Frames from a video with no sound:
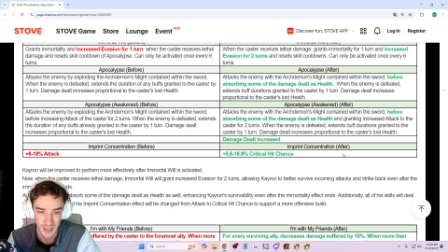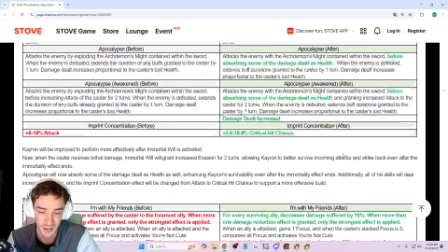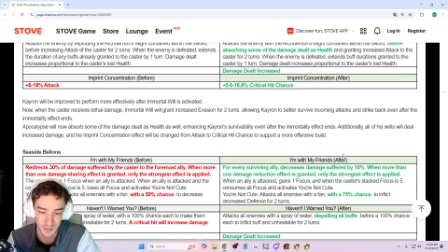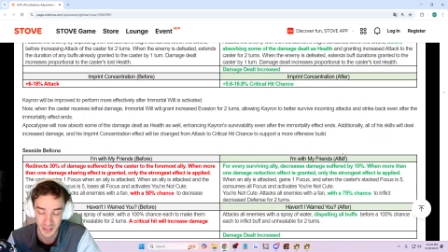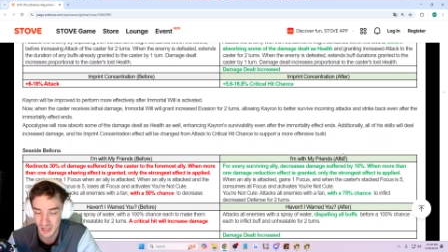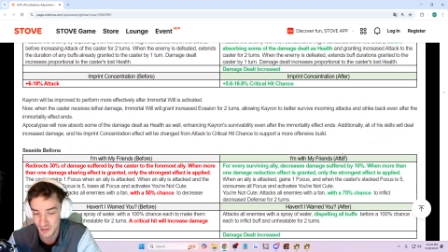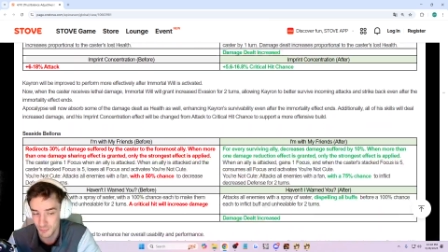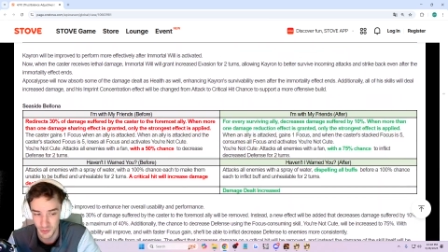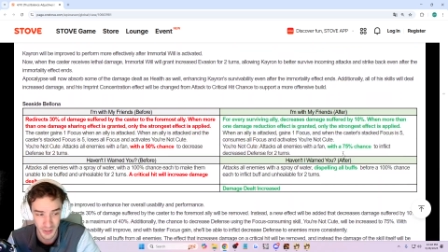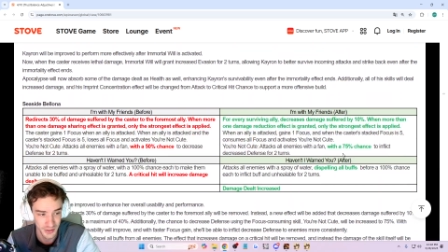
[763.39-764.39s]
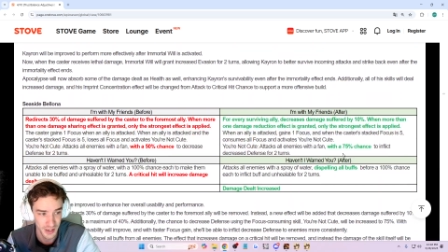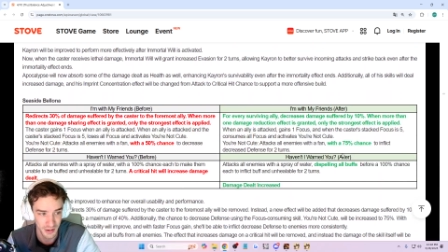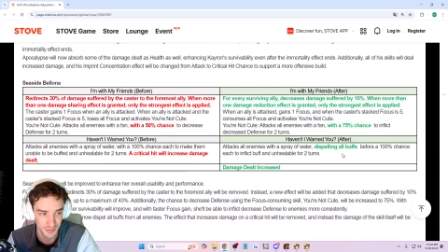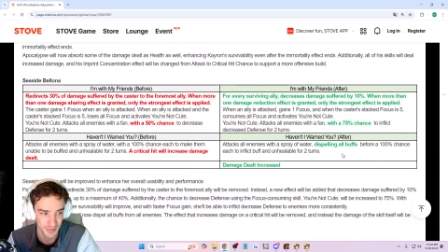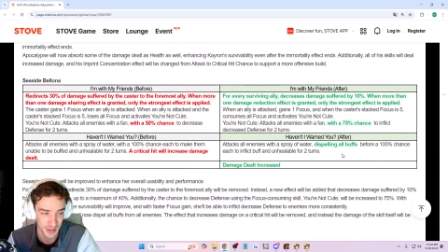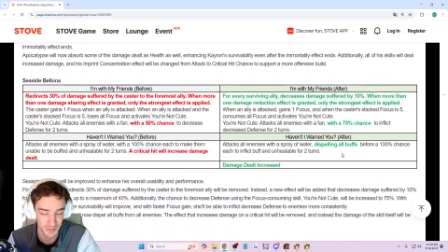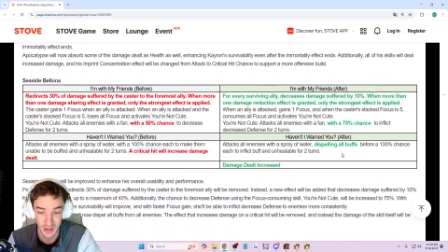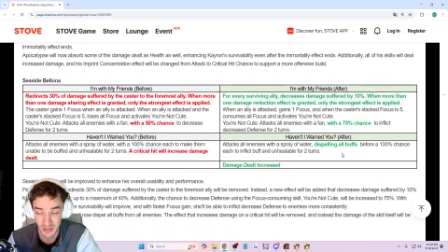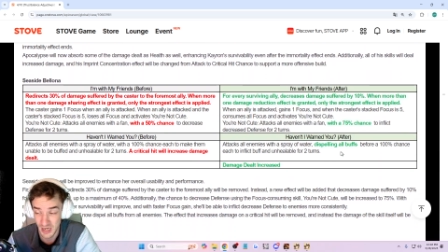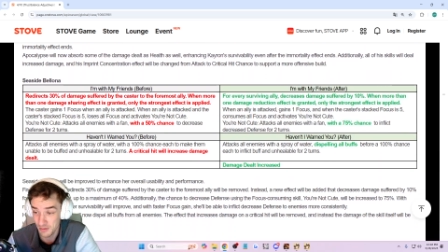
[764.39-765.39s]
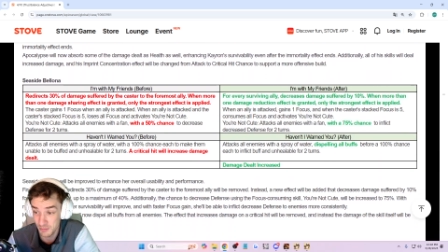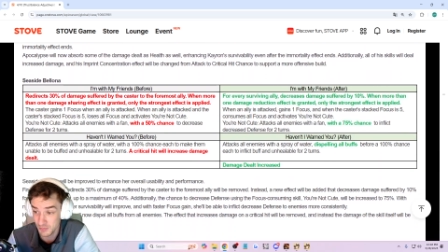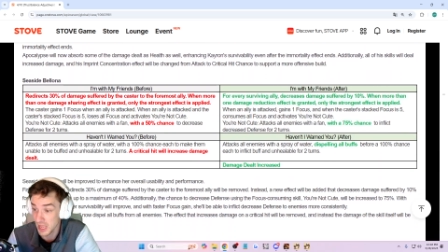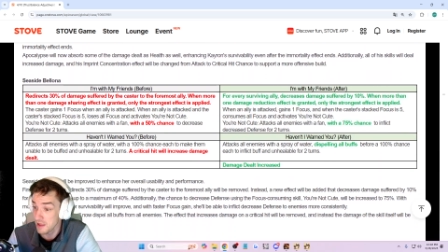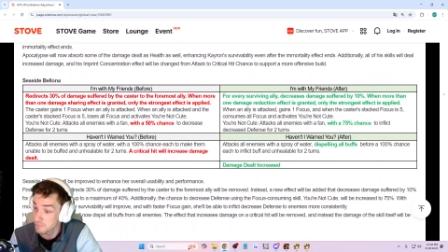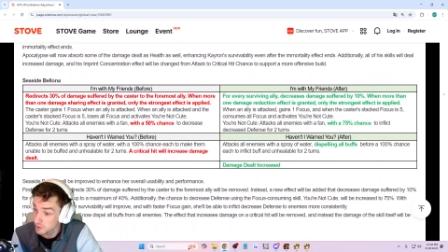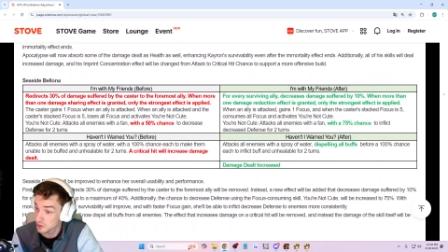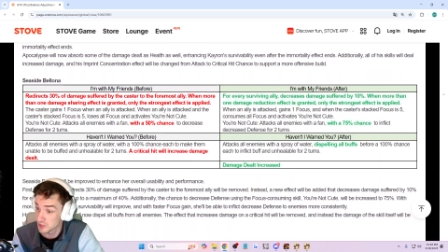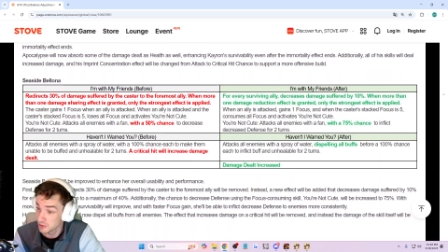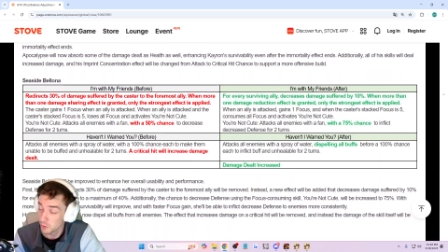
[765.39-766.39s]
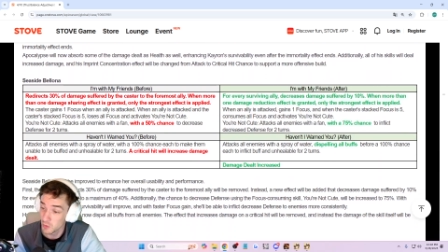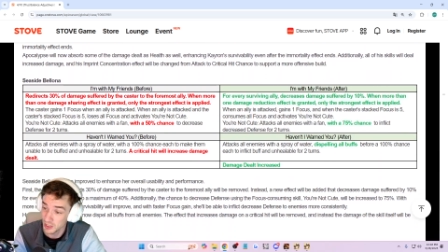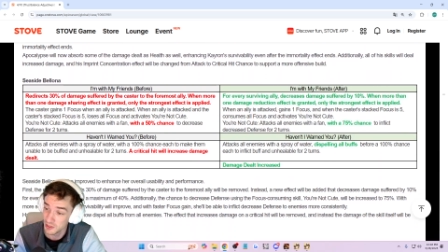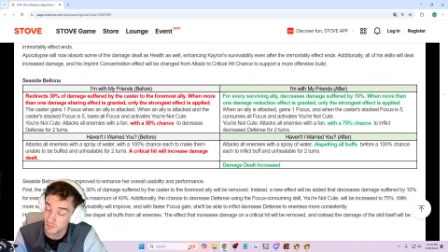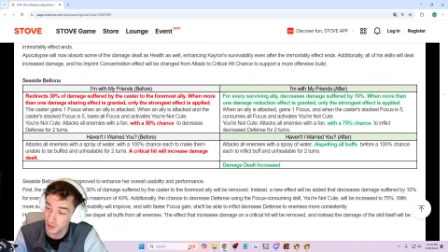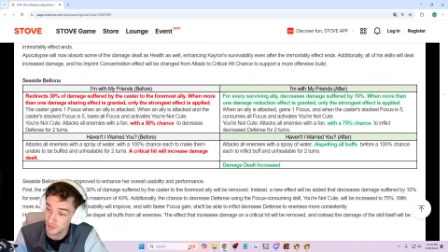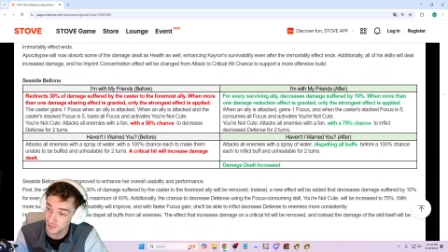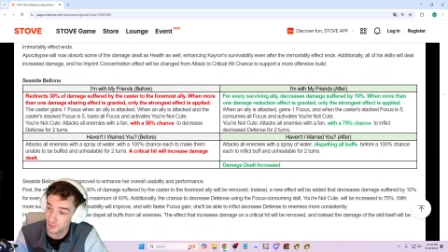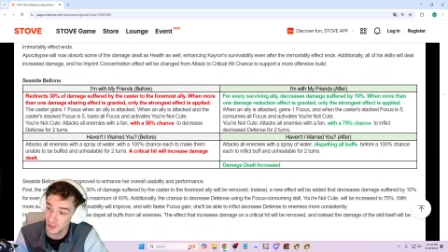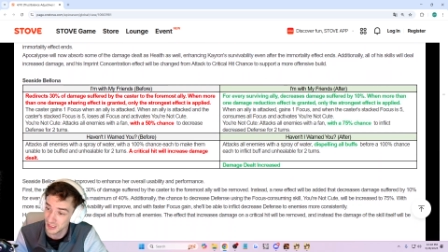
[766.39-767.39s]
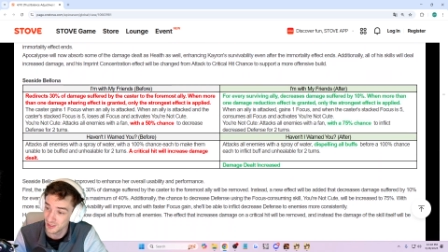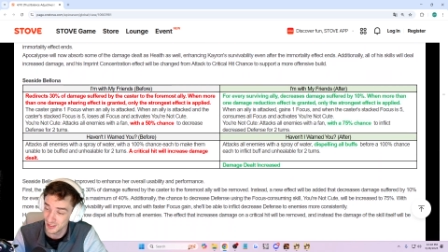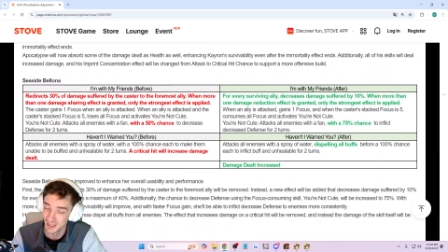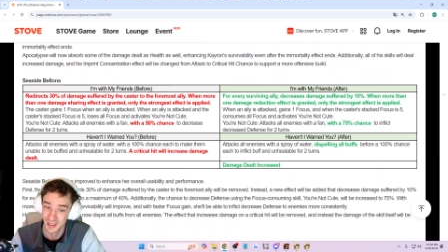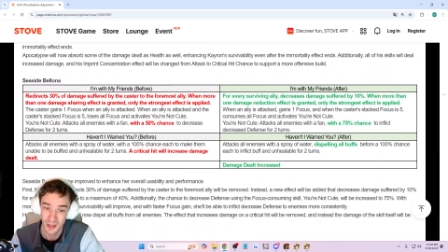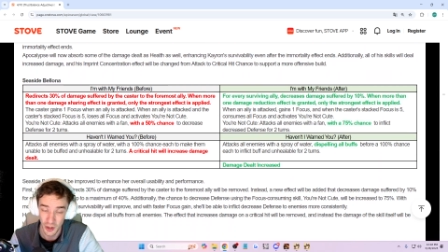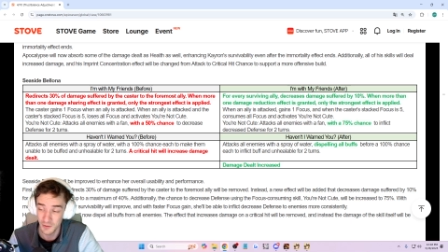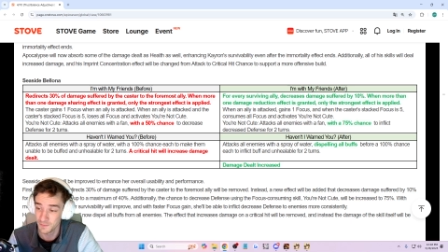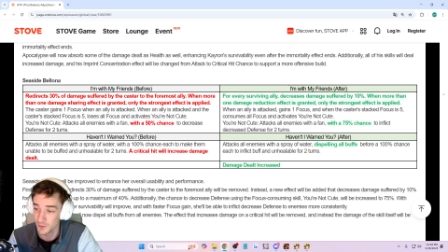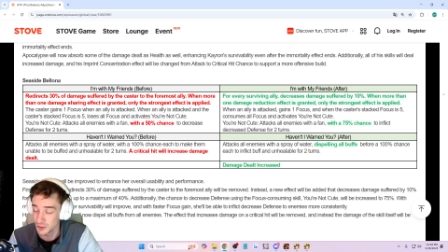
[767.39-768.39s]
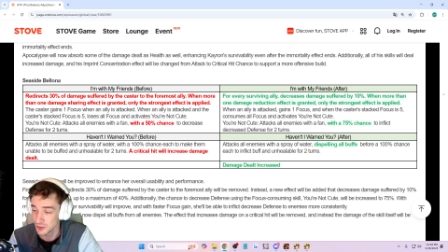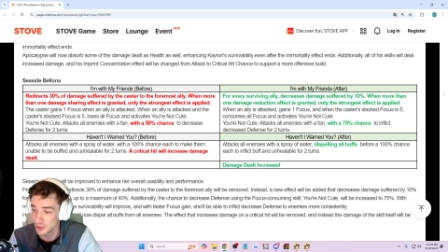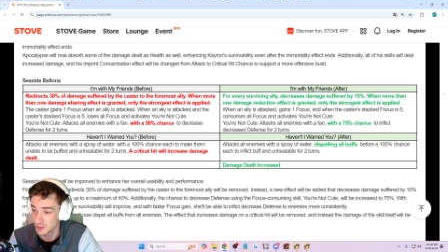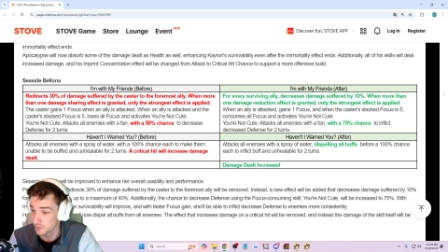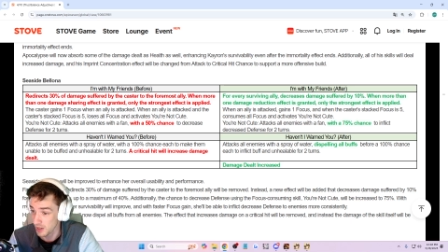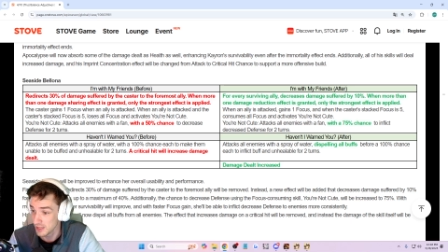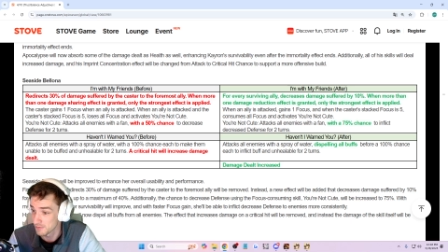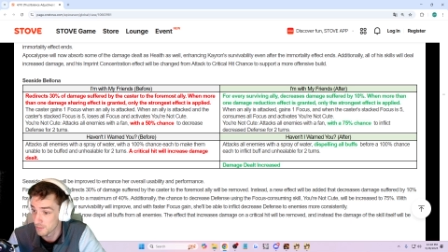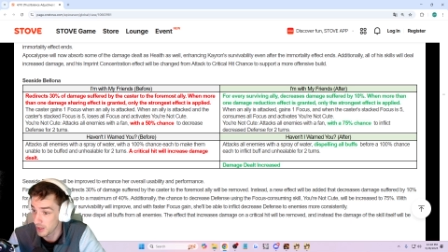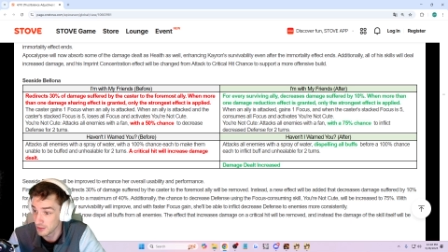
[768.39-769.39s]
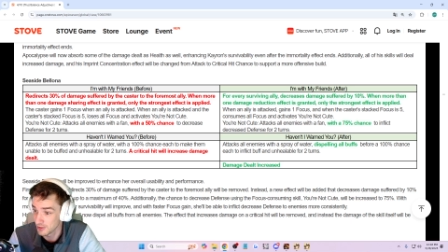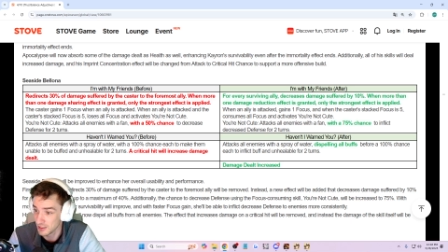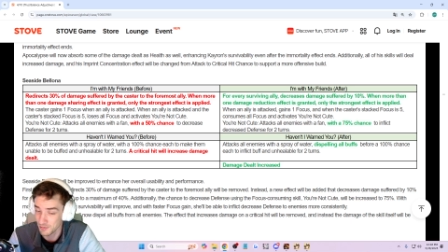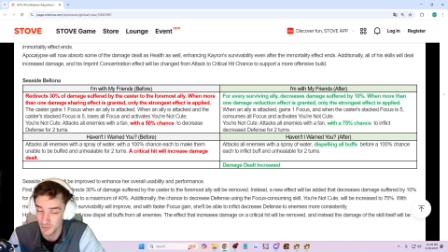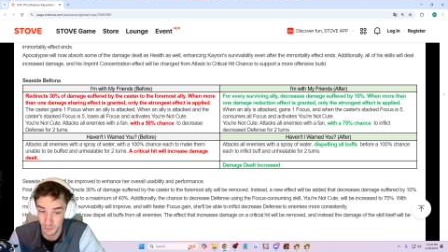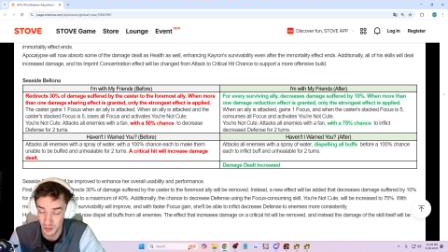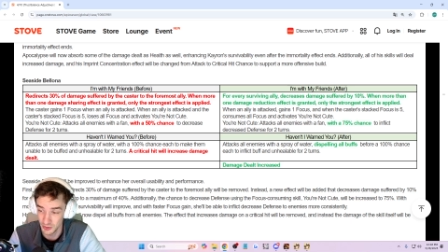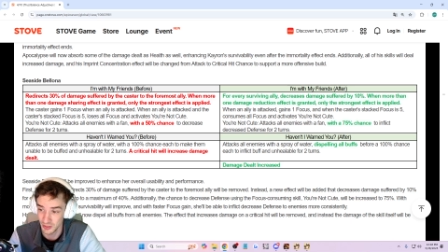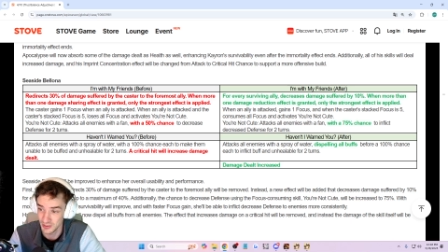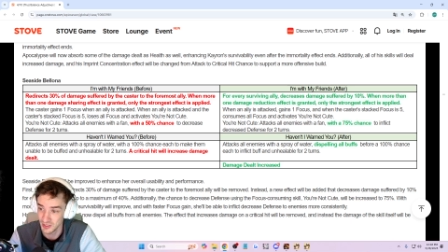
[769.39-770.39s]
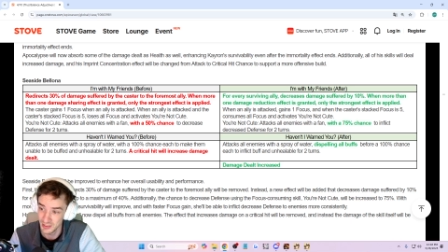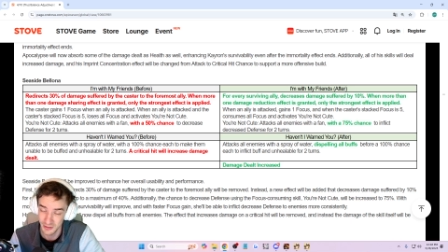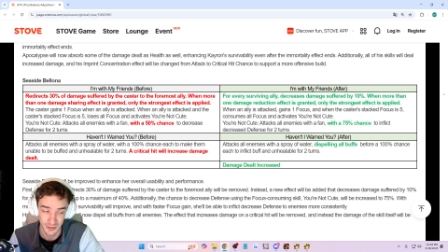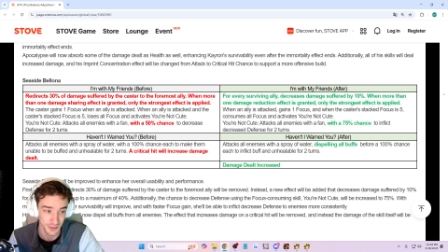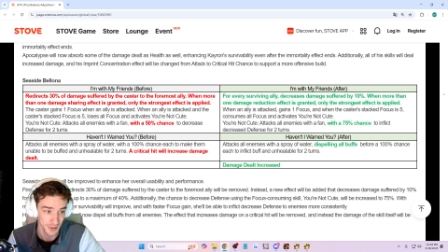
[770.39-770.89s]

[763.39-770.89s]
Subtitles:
I mean, I have triple S Kayron. I'm every single one of these buffs is pretty good. On first look, they're probably even better than I'm originally seeing too.